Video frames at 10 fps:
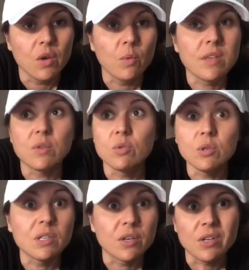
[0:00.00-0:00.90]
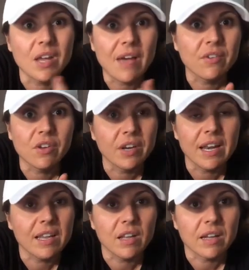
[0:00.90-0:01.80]
When you're real little and you haven't got
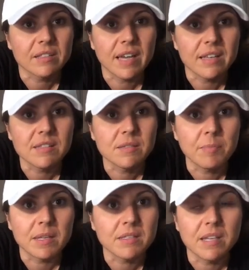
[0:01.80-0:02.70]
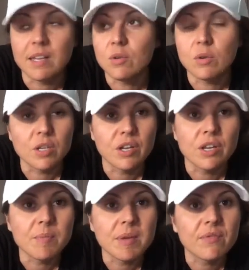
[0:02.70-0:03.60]
any like taste buds yet, or, you know,
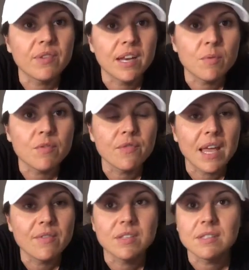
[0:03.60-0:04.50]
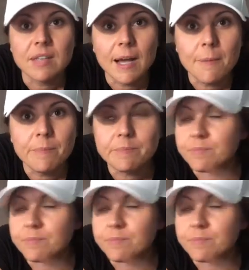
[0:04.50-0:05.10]
you're a bit funny with flavors, I'm